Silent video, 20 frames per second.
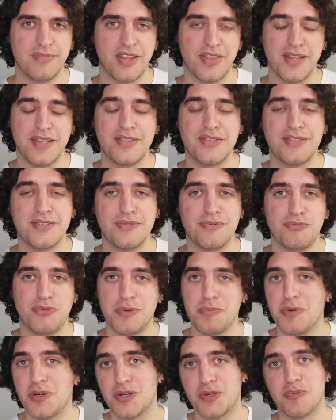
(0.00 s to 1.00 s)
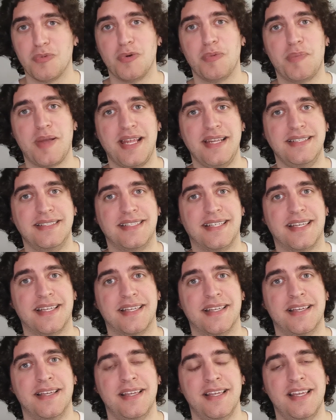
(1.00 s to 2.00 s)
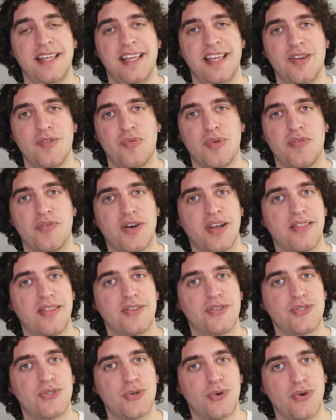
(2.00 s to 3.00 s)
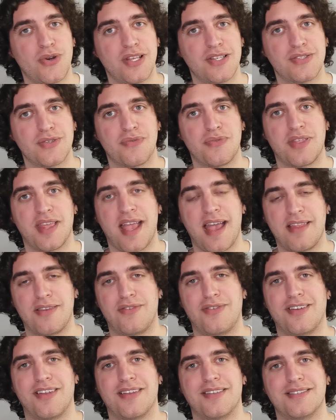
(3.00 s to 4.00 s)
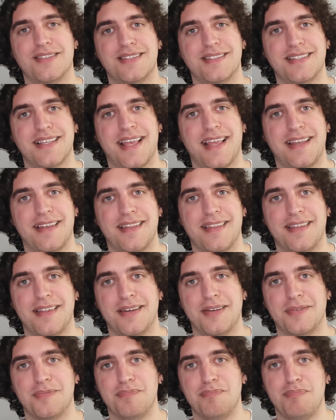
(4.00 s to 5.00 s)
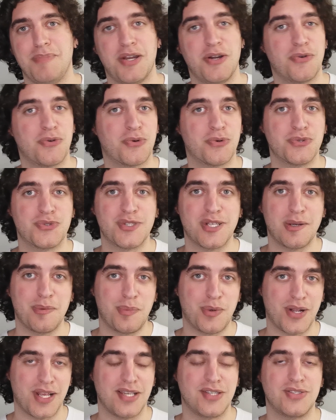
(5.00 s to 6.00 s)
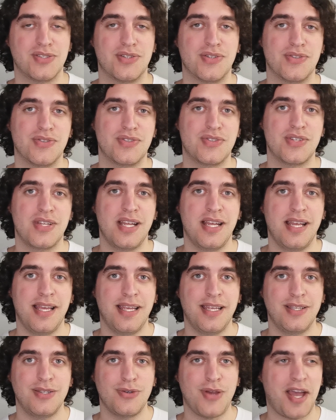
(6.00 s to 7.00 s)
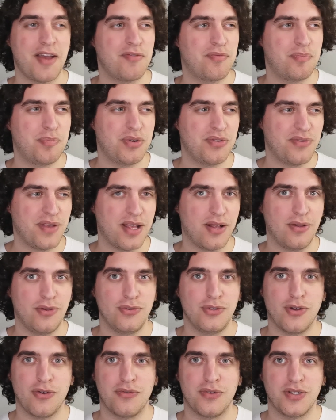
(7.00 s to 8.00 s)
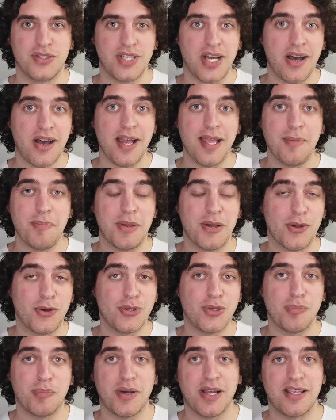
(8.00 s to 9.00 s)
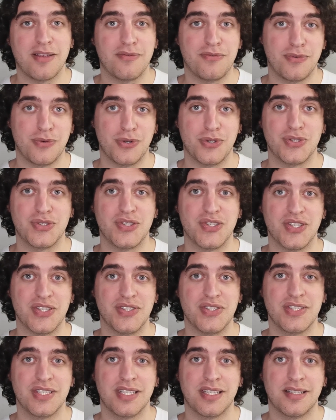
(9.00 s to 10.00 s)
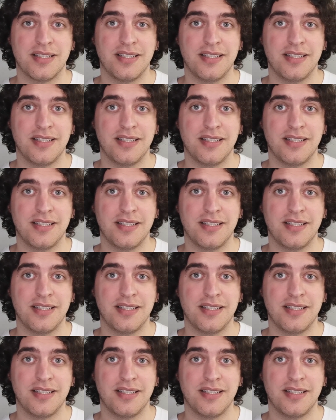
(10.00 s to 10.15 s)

In this remarkable painting, we find the stories of the Andrians and their miracle celebrations to have prevailed over time and occupying forces.